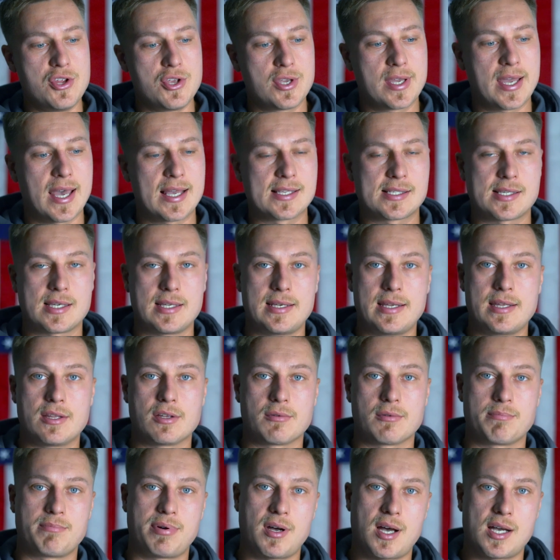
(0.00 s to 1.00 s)
you guys can
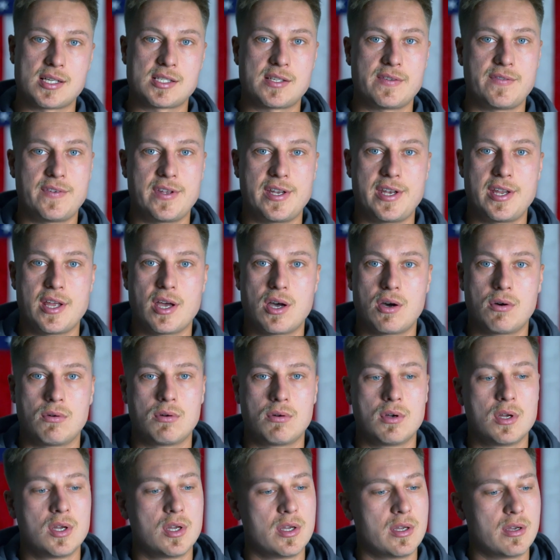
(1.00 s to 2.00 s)
either pause the
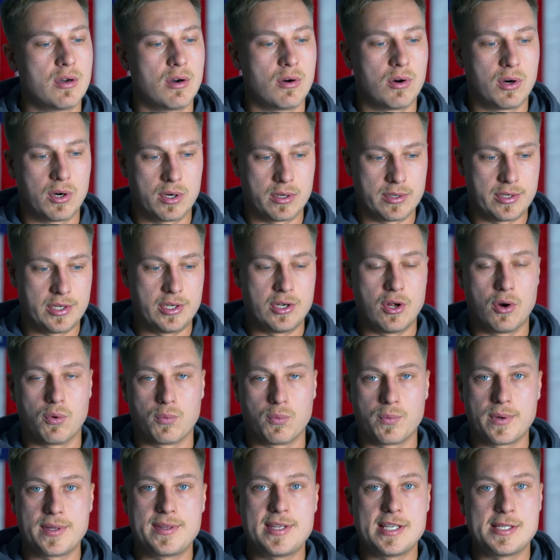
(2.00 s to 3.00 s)
video or, you know,
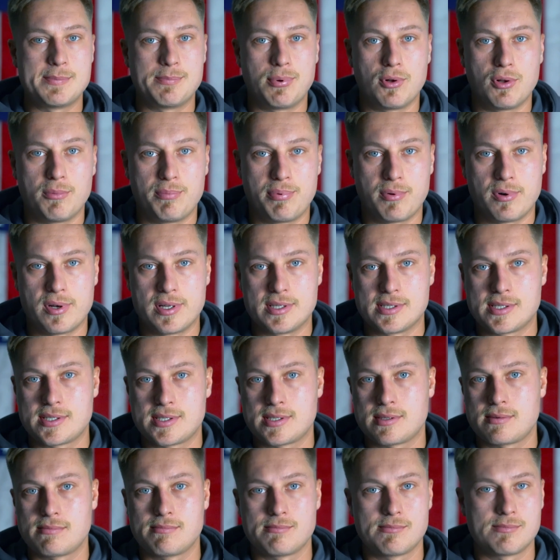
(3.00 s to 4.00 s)
read these bullet
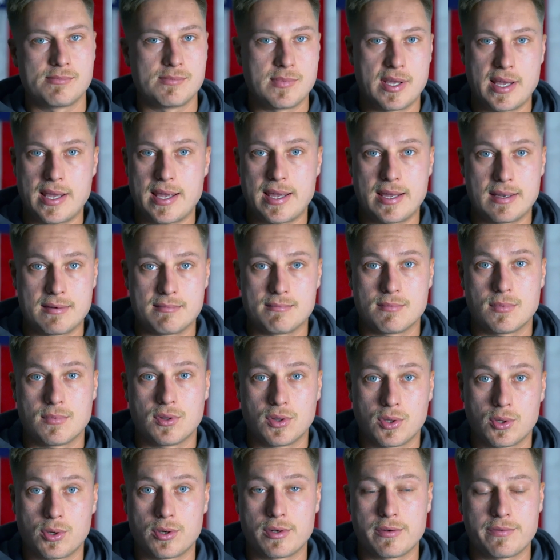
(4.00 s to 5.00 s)
points and
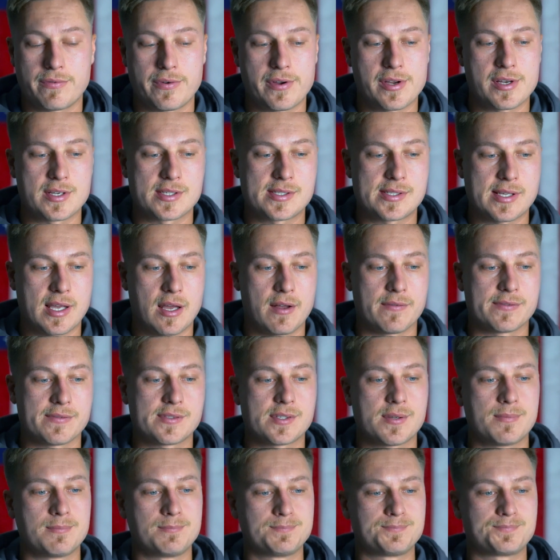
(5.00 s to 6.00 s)
learn for
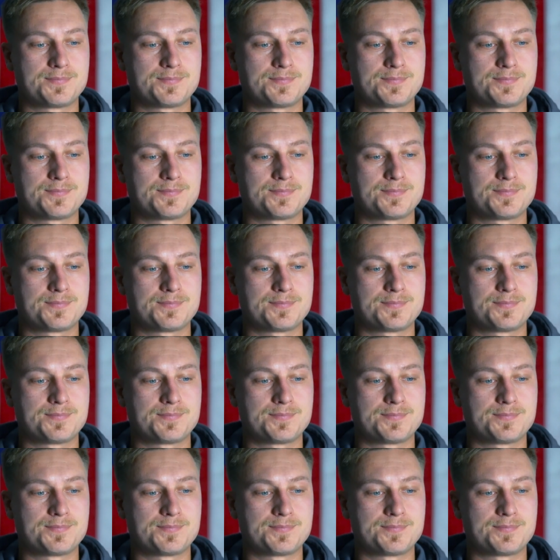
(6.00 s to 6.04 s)
yourselves.